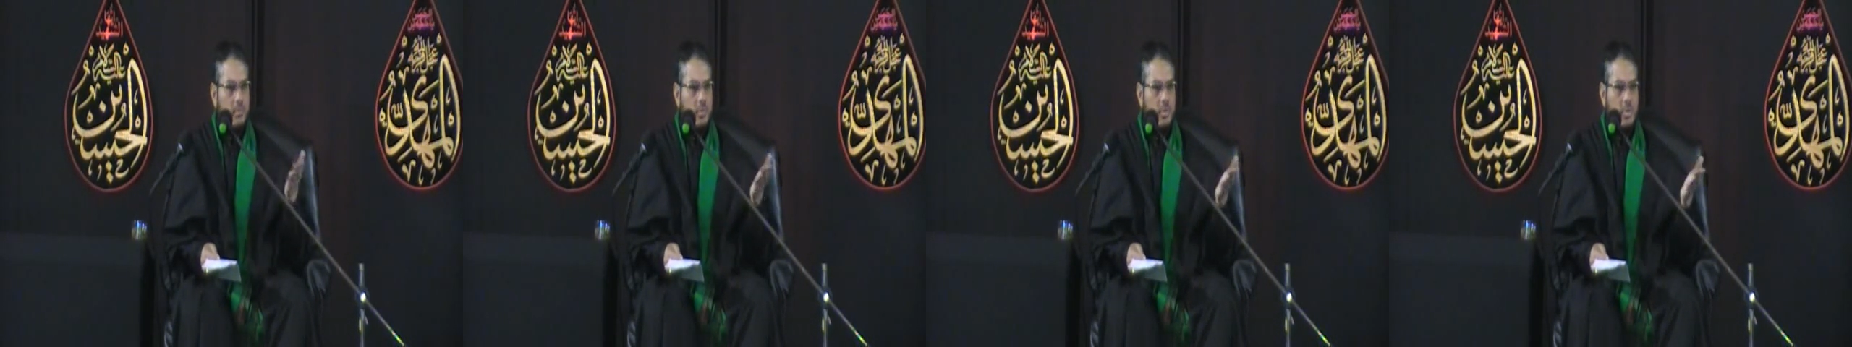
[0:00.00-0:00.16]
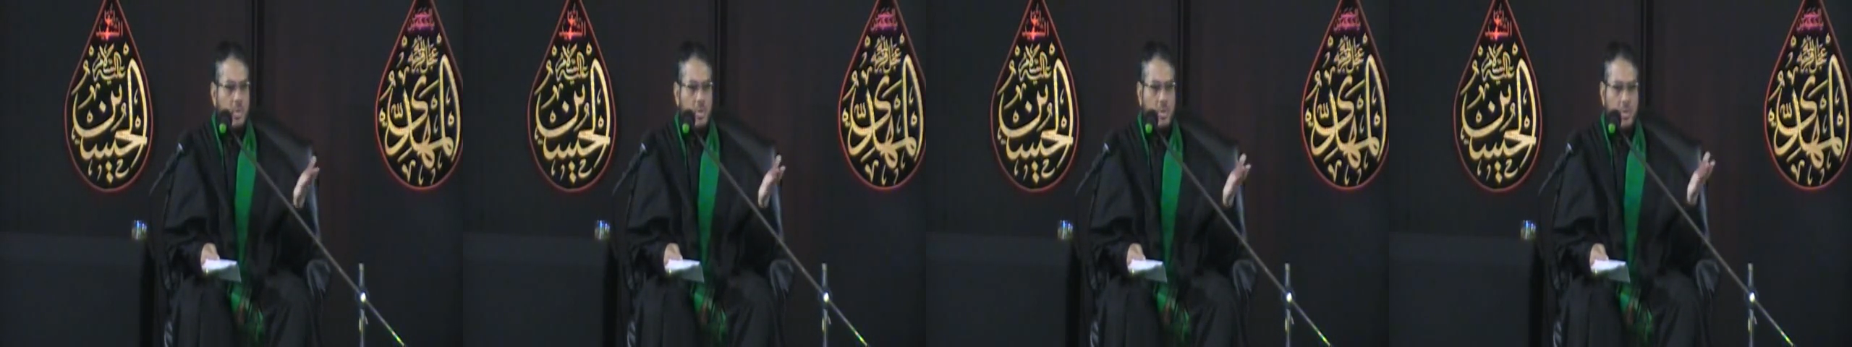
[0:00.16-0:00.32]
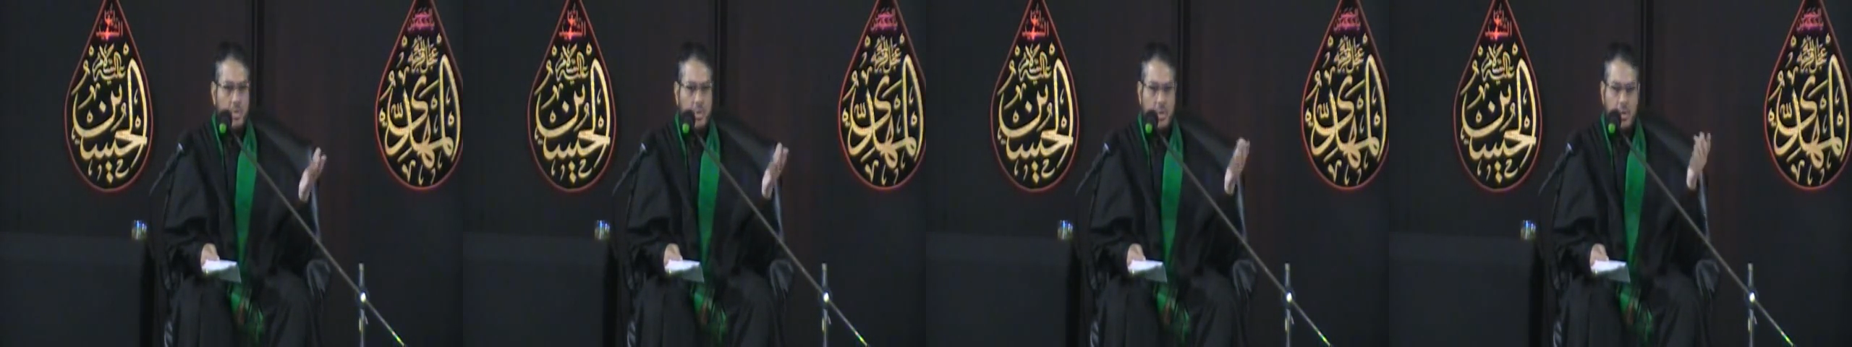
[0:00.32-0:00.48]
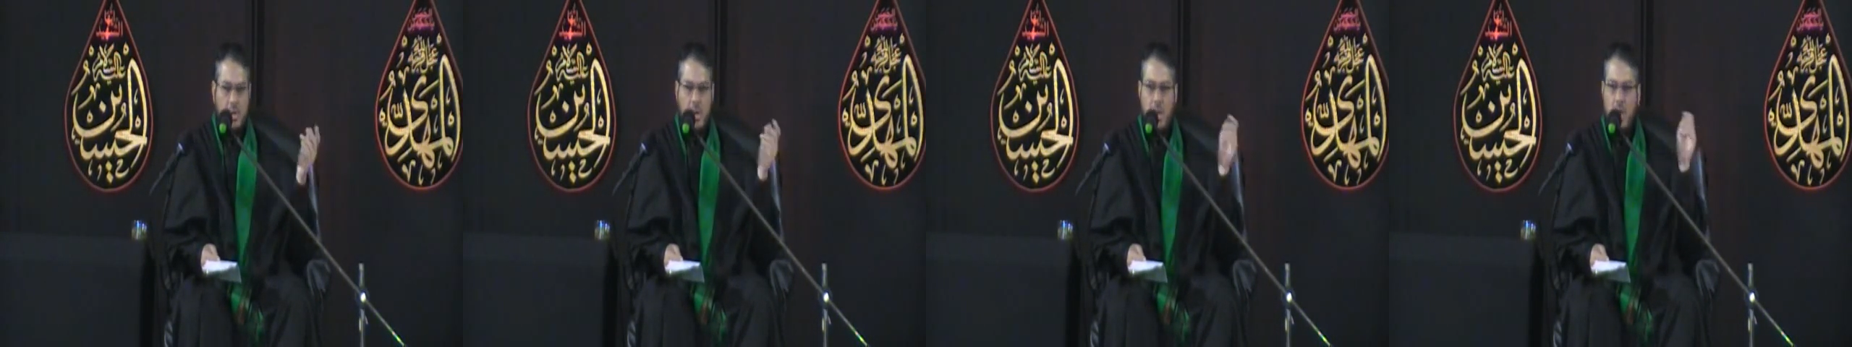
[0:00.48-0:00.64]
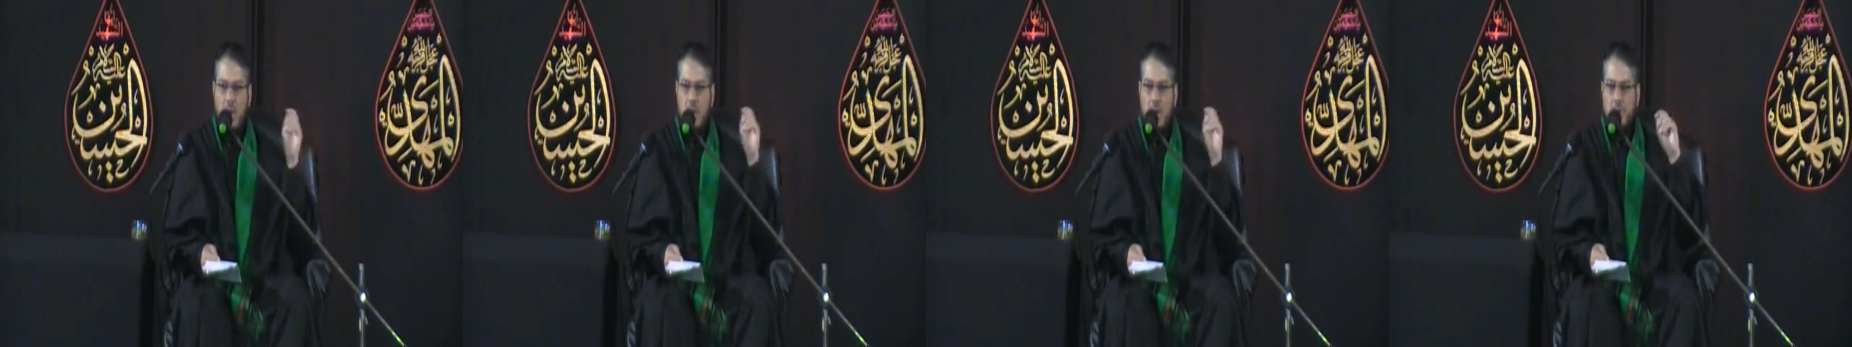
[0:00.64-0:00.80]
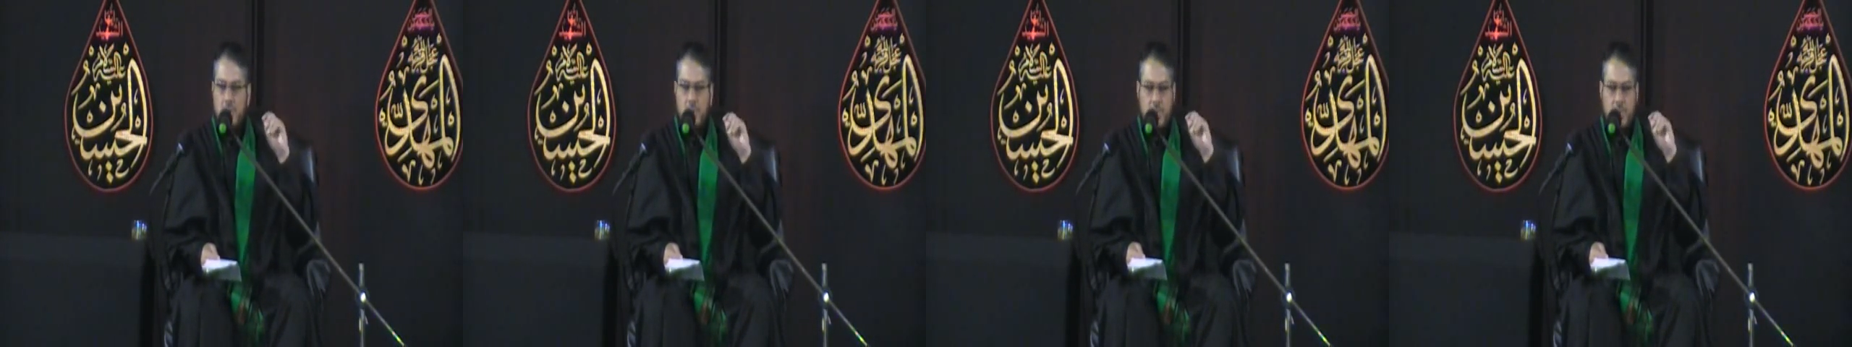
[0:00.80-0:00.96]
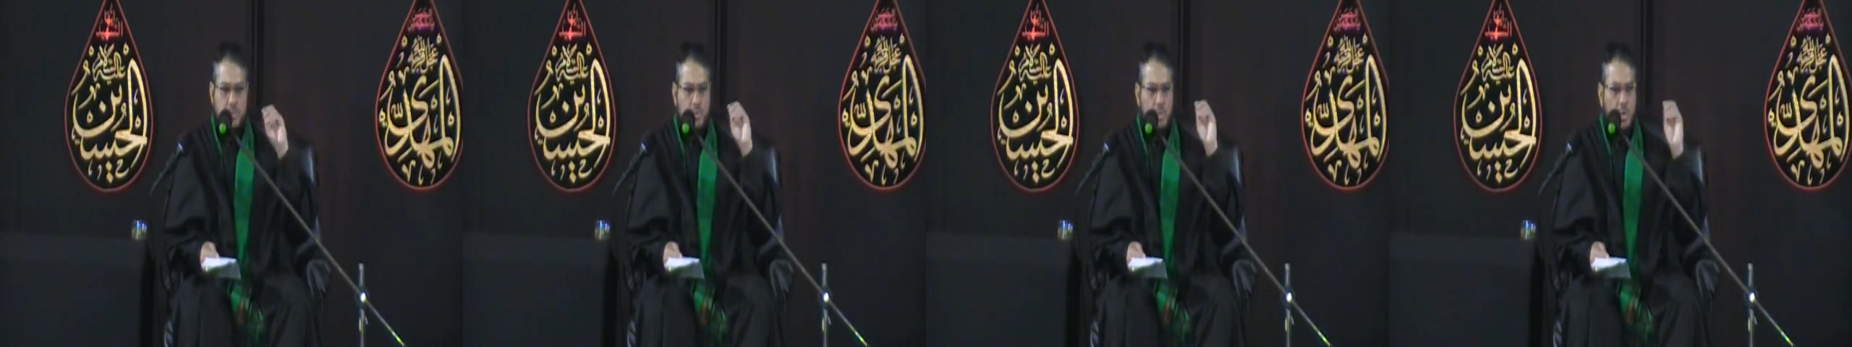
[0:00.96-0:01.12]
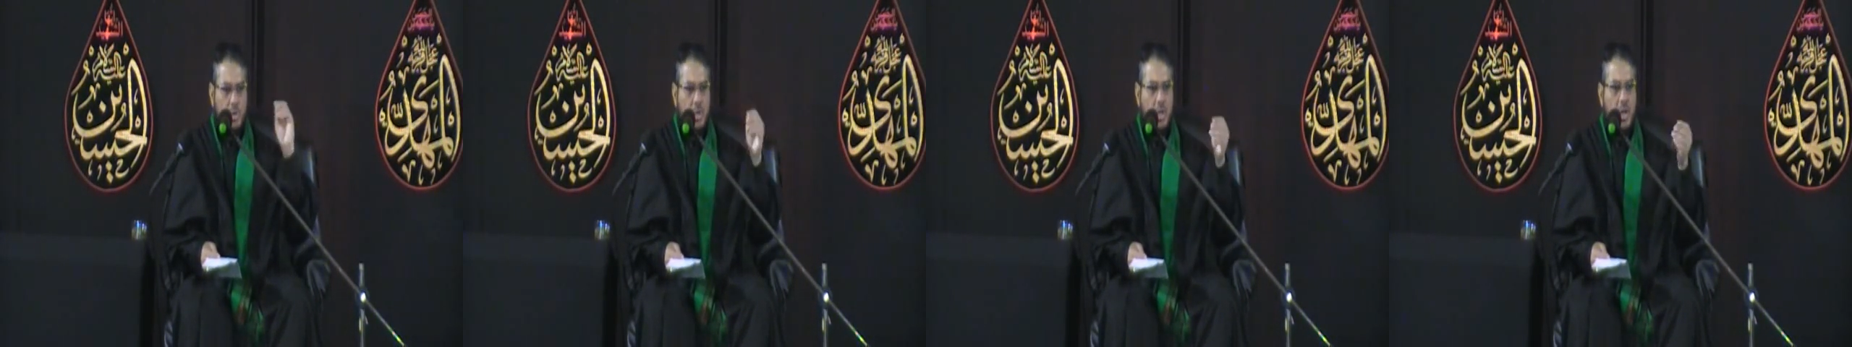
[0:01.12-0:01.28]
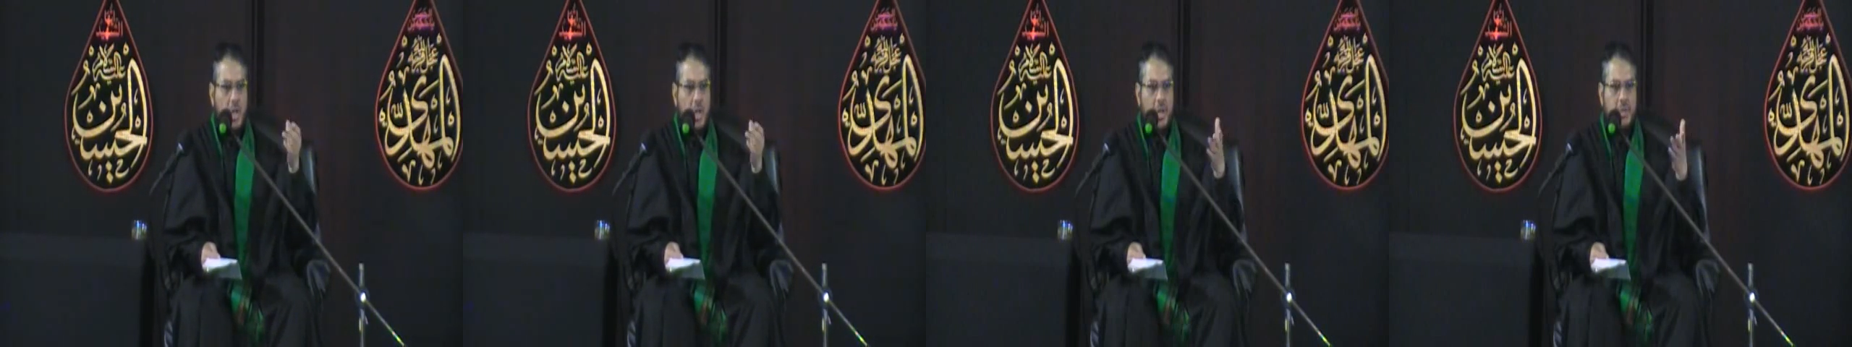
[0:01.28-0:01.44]
No,
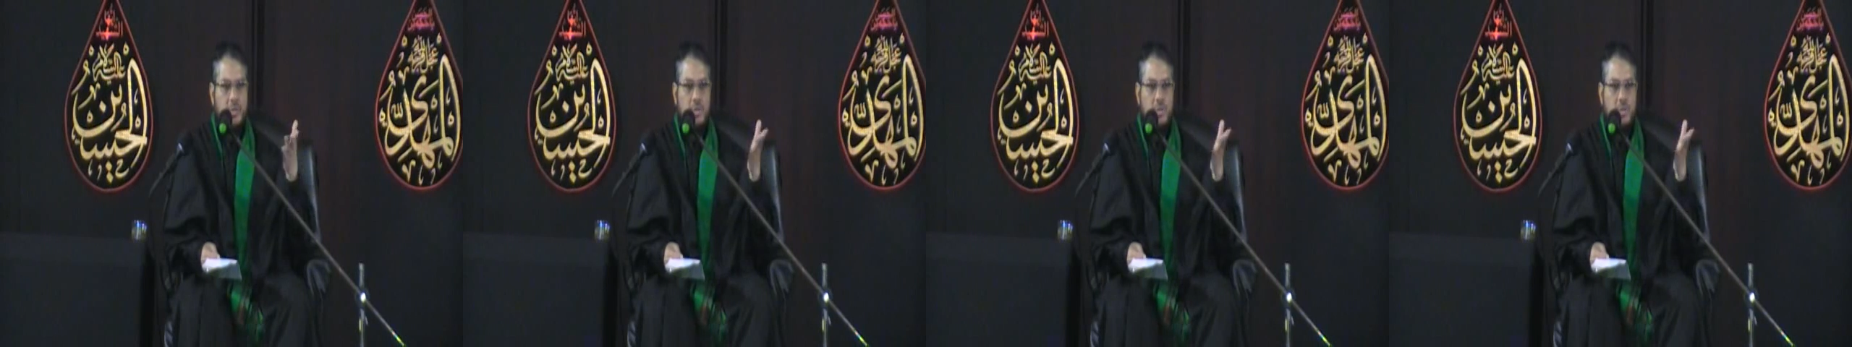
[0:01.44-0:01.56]
Rasulullah